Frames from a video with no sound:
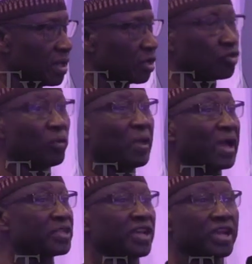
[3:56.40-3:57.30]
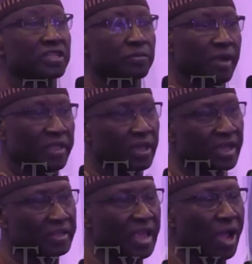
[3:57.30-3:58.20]
it will be adjudged by
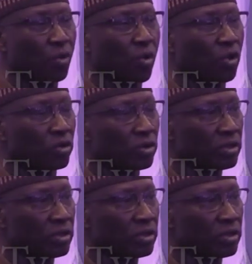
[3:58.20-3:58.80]
the entire world